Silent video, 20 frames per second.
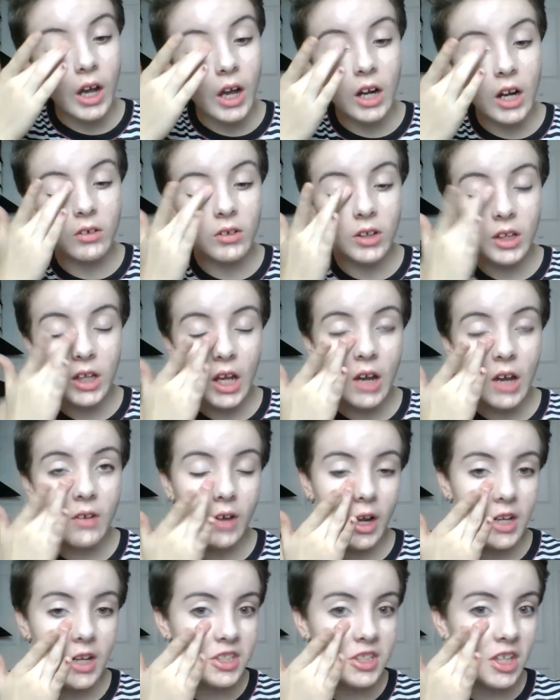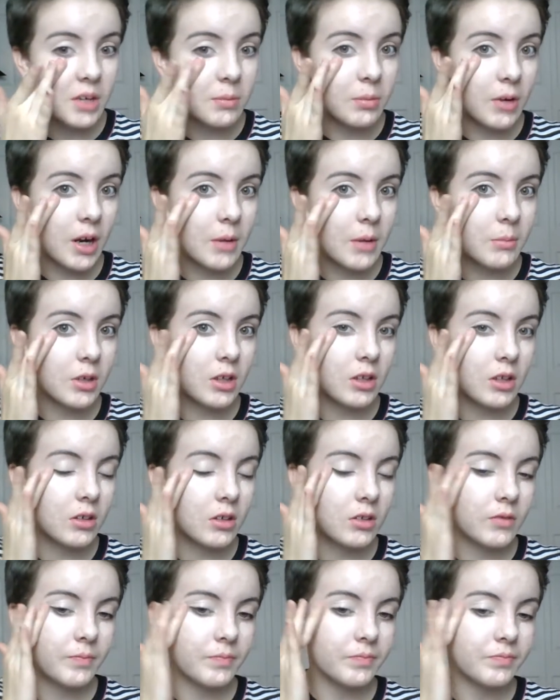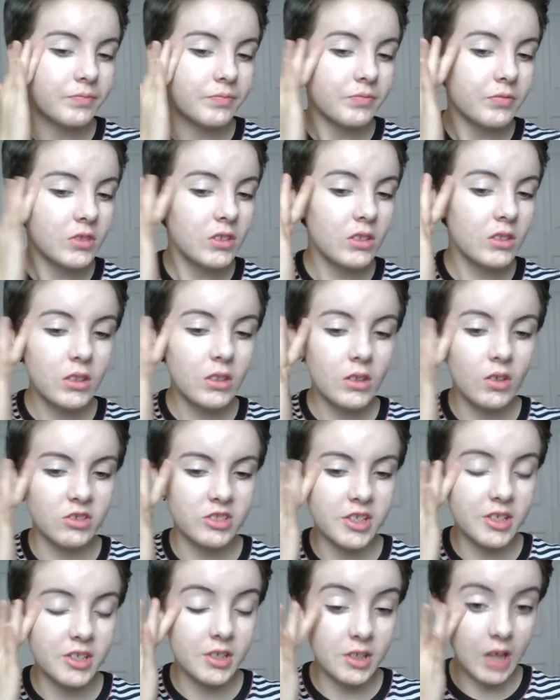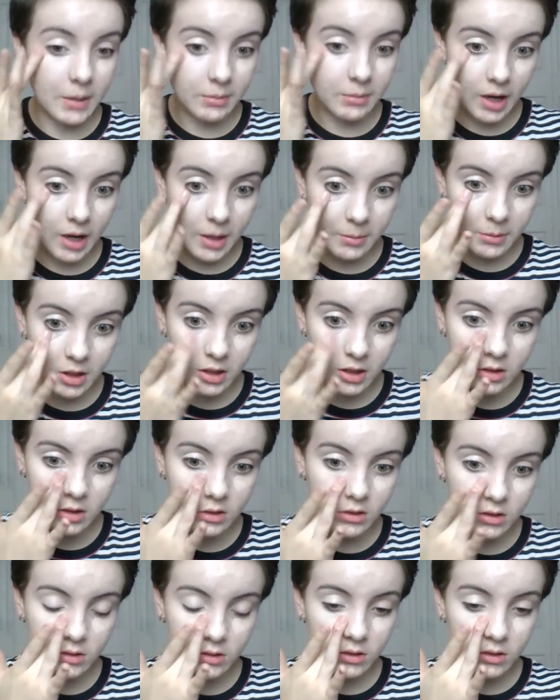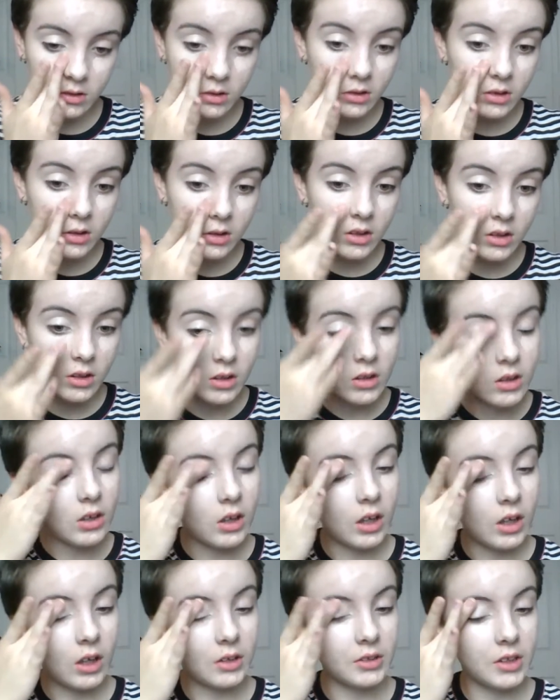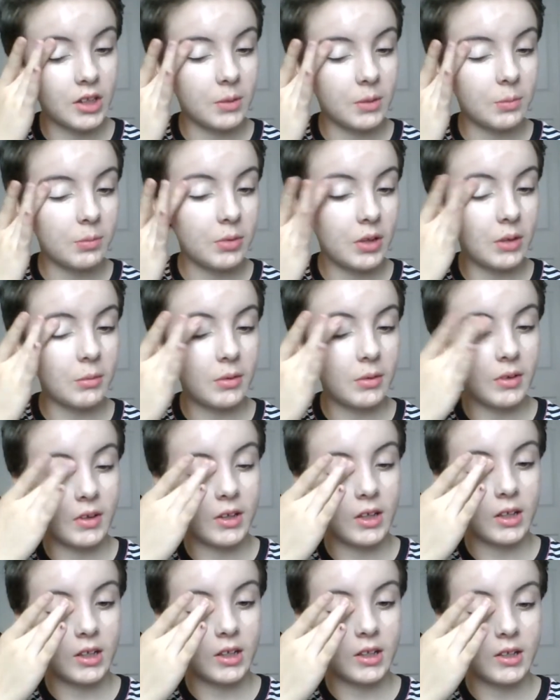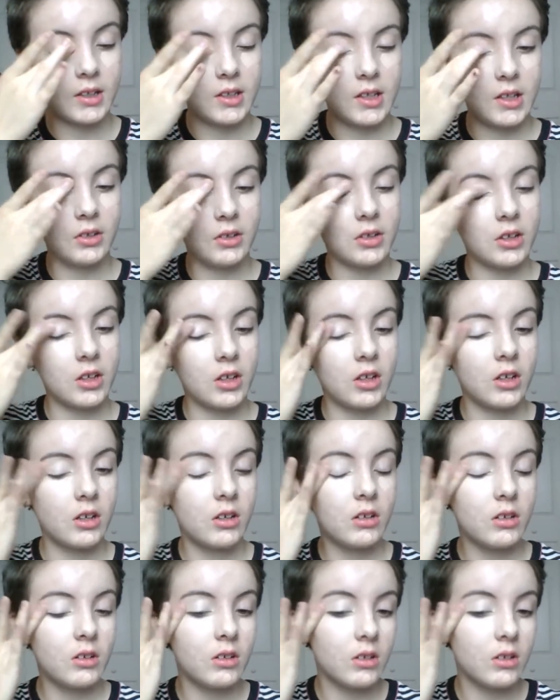I don't really have an eyeshadow primer or just an eye primer. I'll just put the concealer